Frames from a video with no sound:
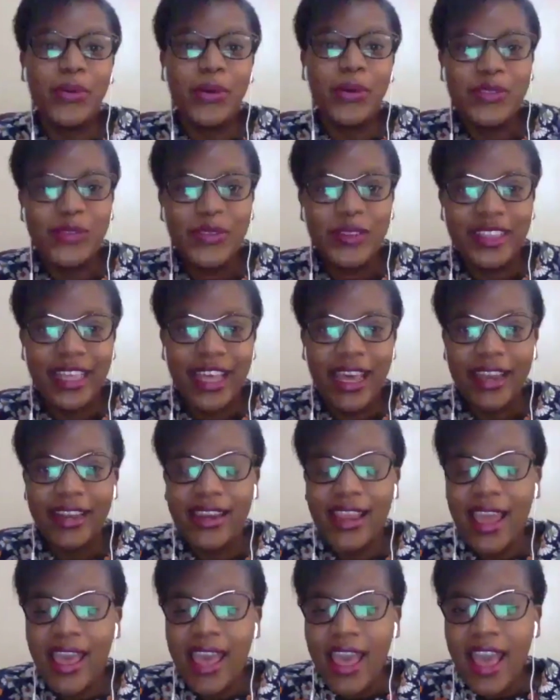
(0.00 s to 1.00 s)
a pause on
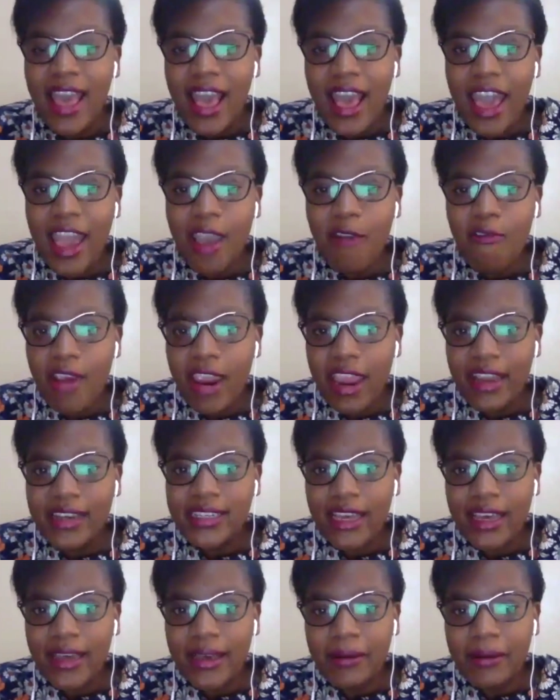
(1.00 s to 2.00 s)
that. I
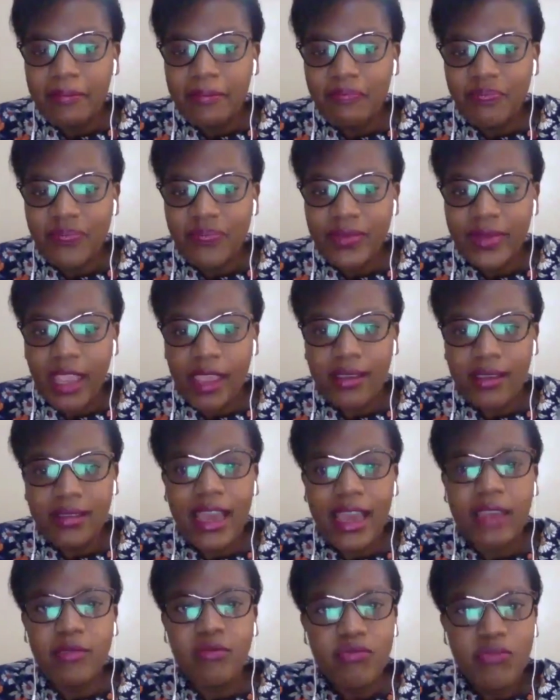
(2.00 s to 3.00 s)
write. I
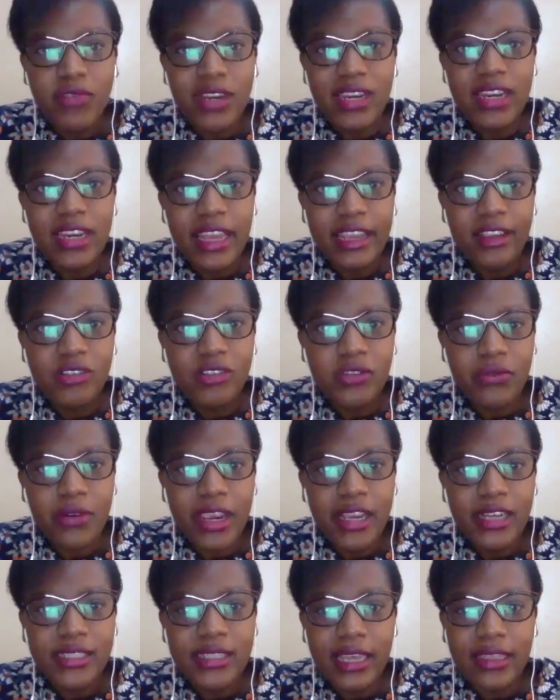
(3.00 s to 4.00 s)
really like to
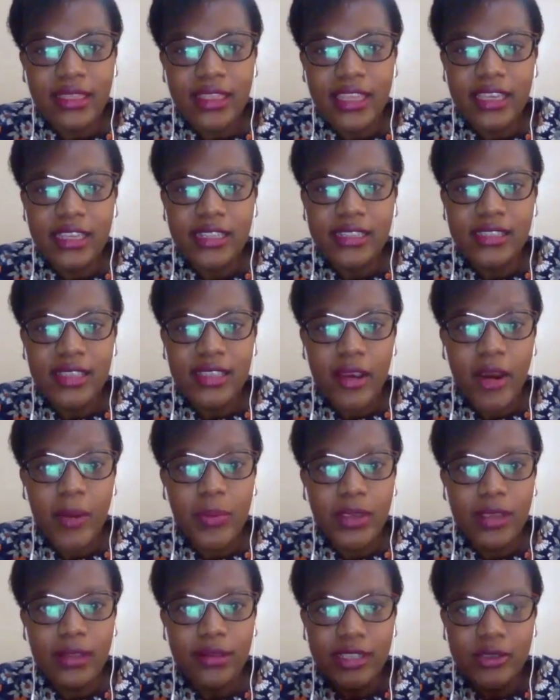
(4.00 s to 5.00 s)
write. I think it's
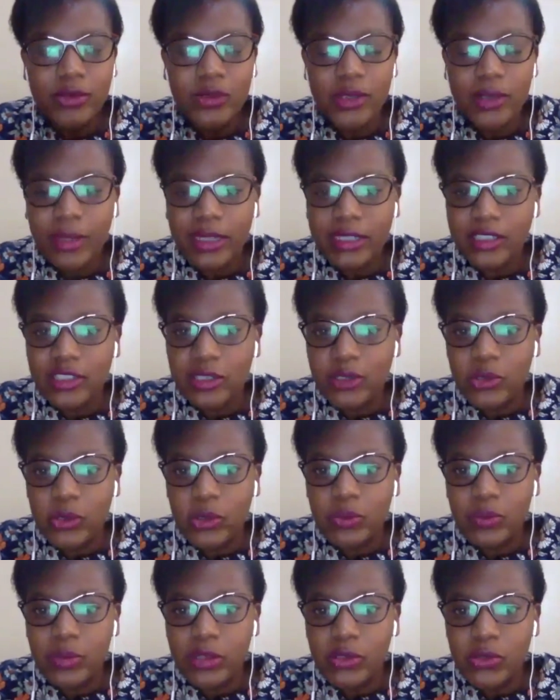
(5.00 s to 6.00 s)
therapy. That's what my teacher
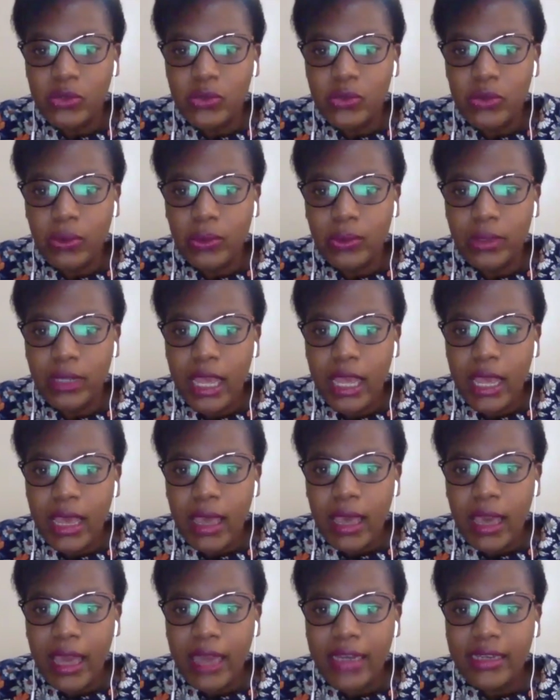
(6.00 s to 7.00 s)
told me in school,
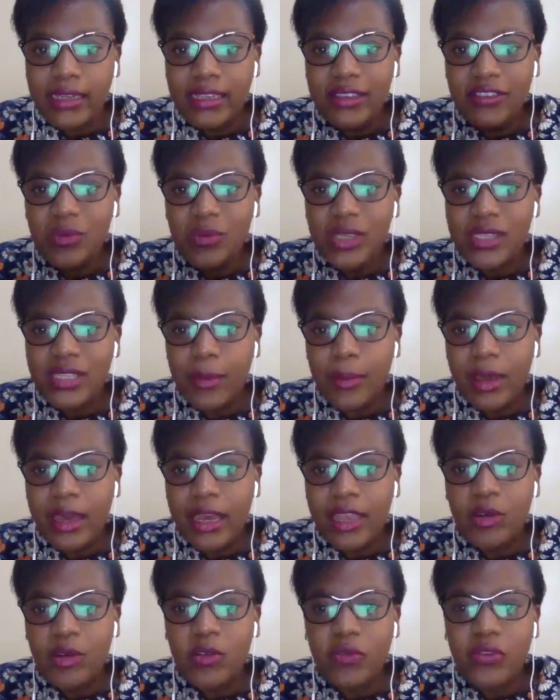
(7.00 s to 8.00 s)
and it gives me some
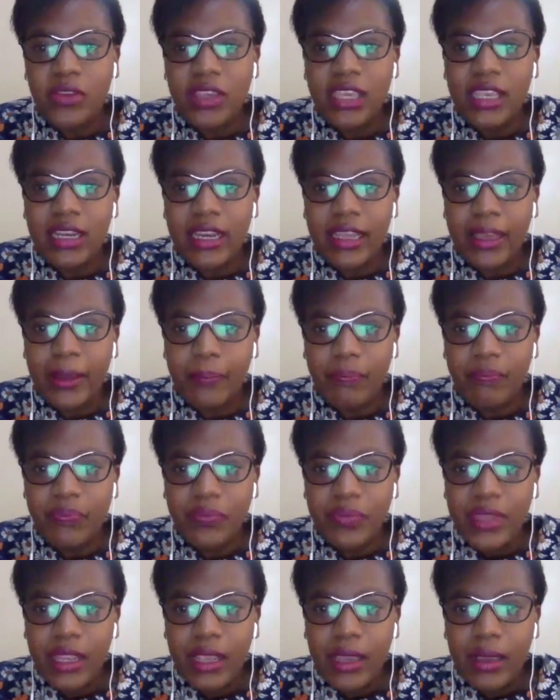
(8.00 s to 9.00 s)
kind of healing.